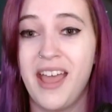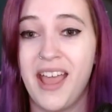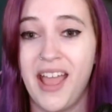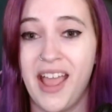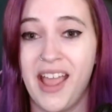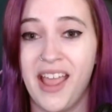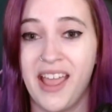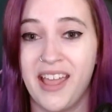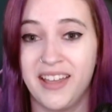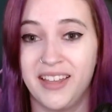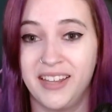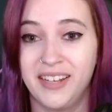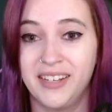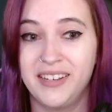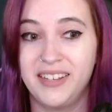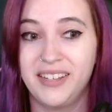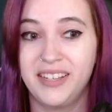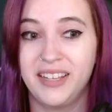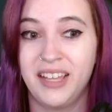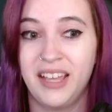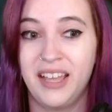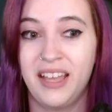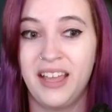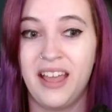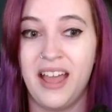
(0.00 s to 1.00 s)
And
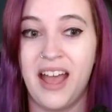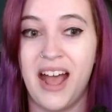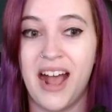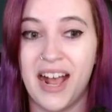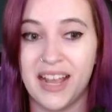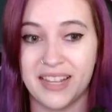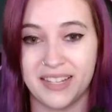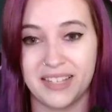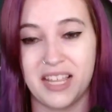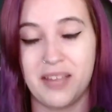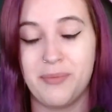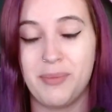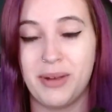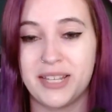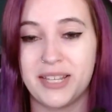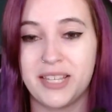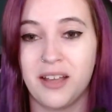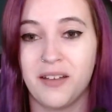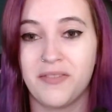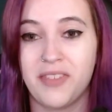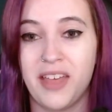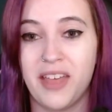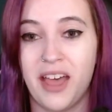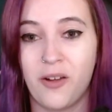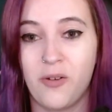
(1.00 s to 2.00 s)
asking
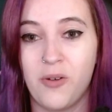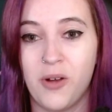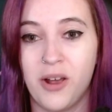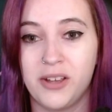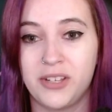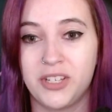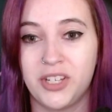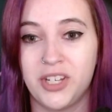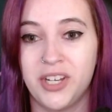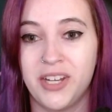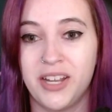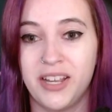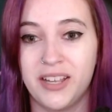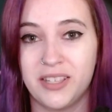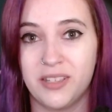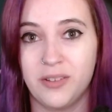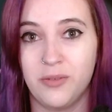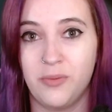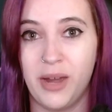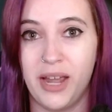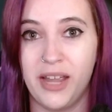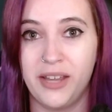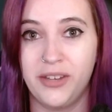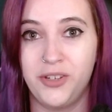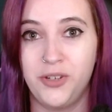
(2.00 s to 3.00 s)
myself that question is a
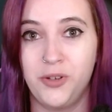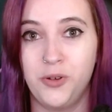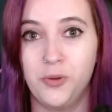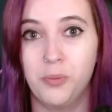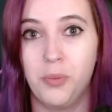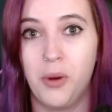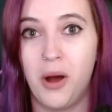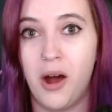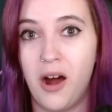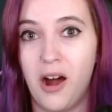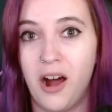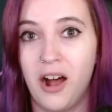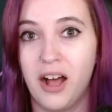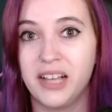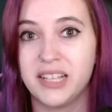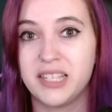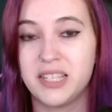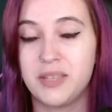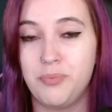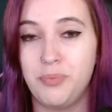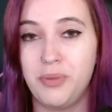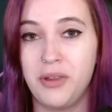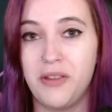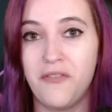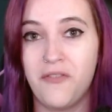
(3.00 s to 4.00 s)
way to
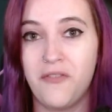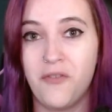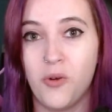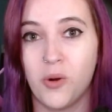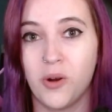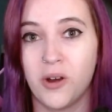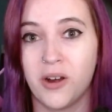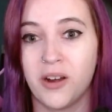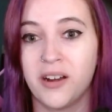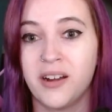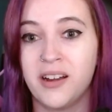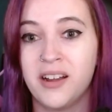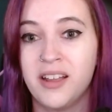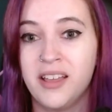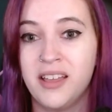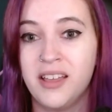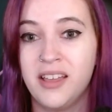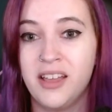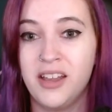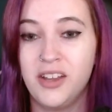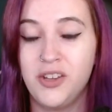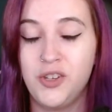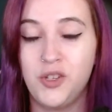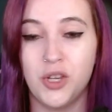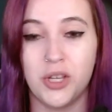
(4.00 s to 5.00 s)
pause before
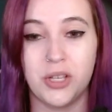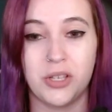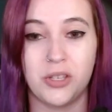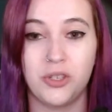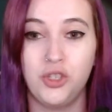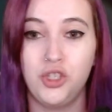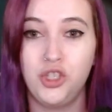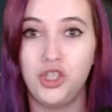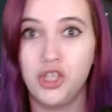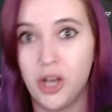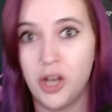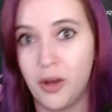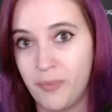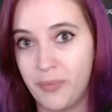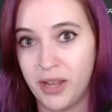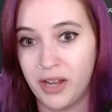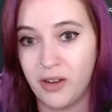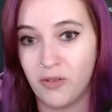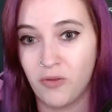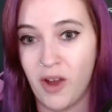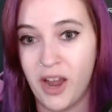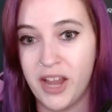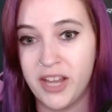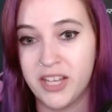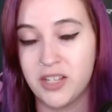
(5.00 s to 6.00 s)
just
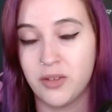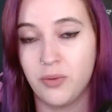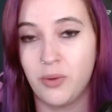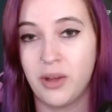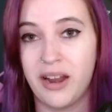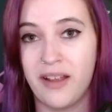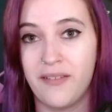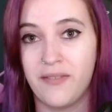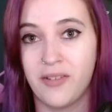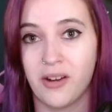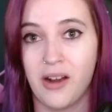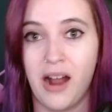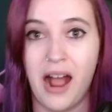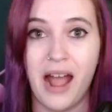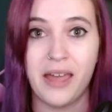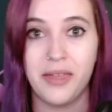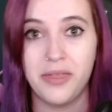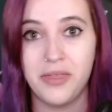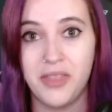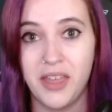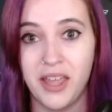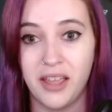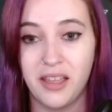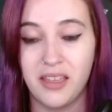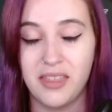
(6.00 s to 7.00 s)
jumping right to whatever I
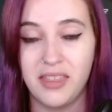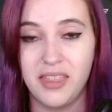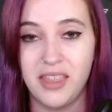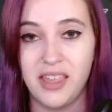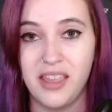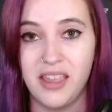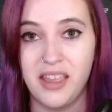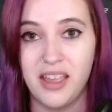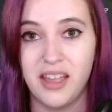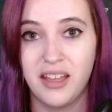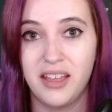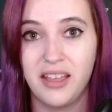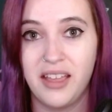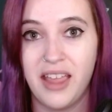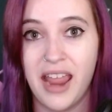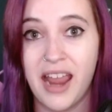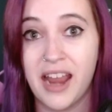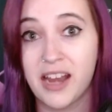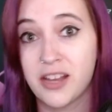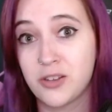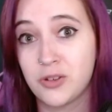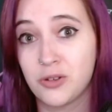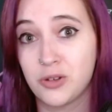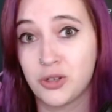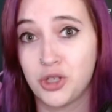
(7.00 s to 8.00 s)
think the
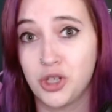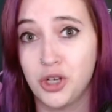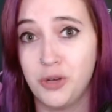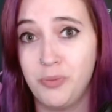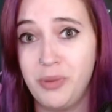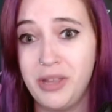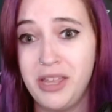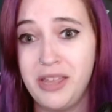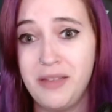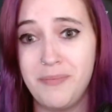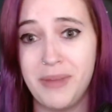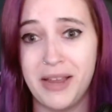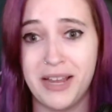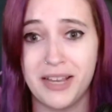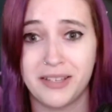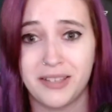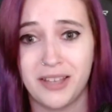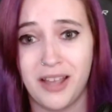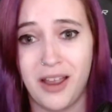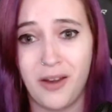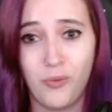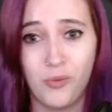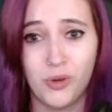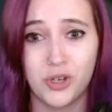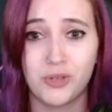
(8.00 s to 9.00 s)
answer should be based
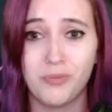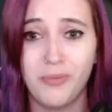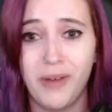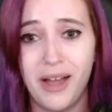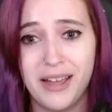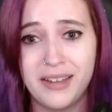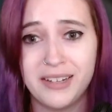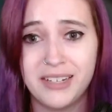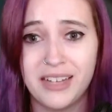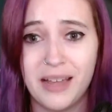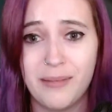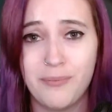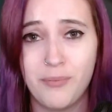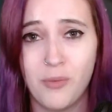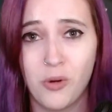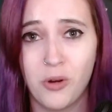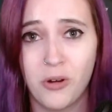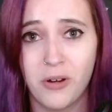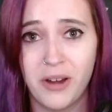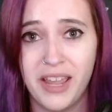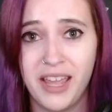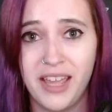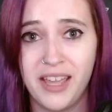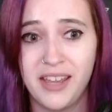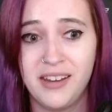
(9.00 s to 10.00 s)
on which mind I'm
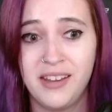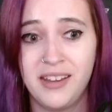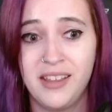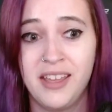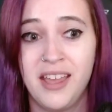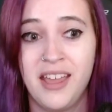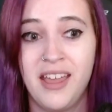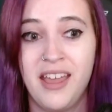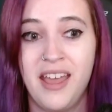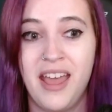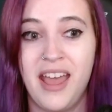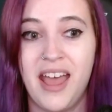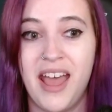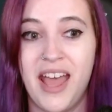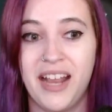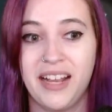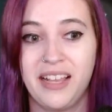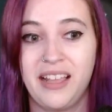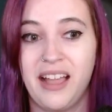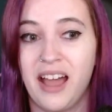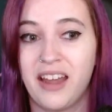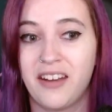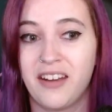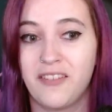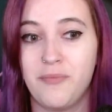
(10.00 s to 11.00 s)
more in and
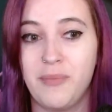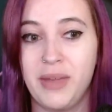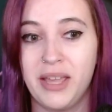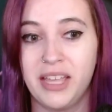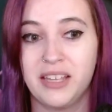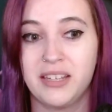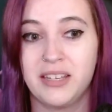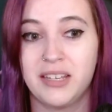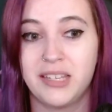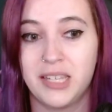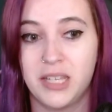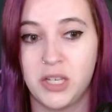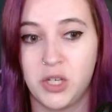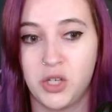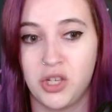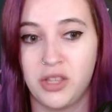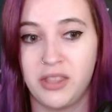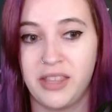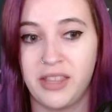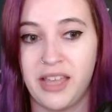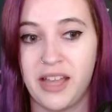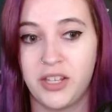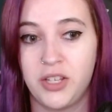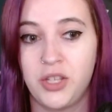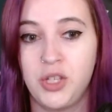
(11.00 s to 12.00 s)
kind of make a decision
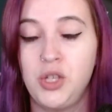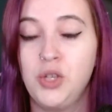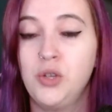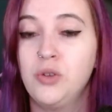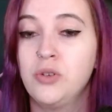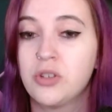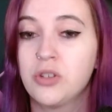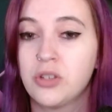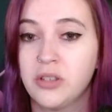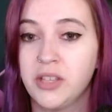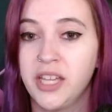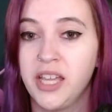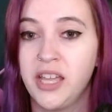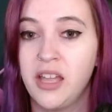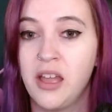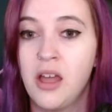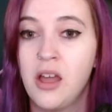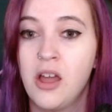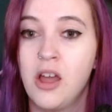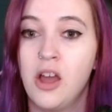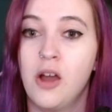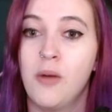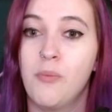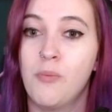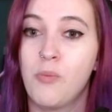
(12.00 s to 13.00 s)
that's usually
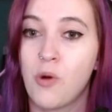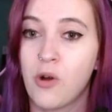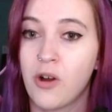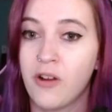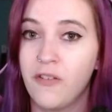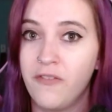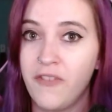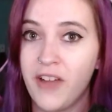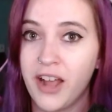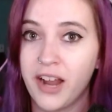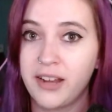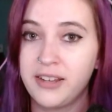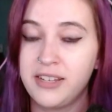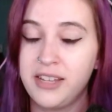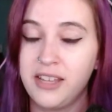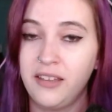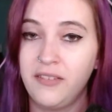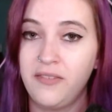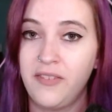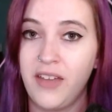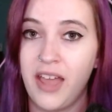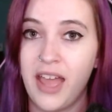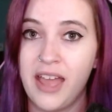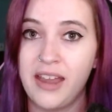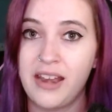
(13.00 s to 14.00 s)
more
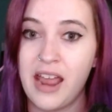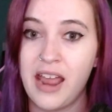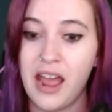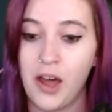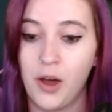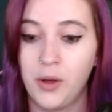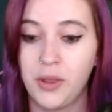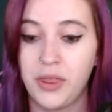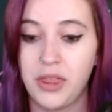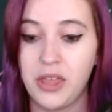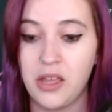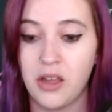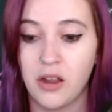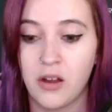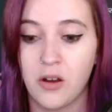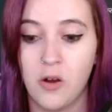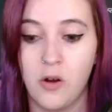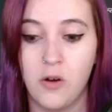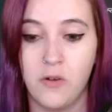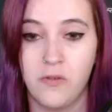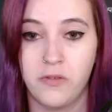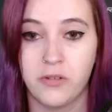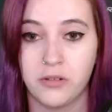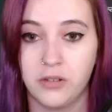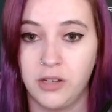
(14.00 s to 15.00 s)
effective and healthier
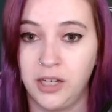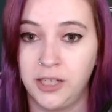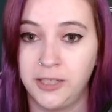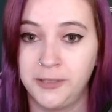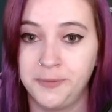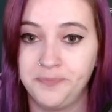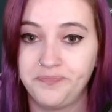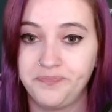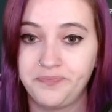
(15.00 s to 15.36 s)
overall.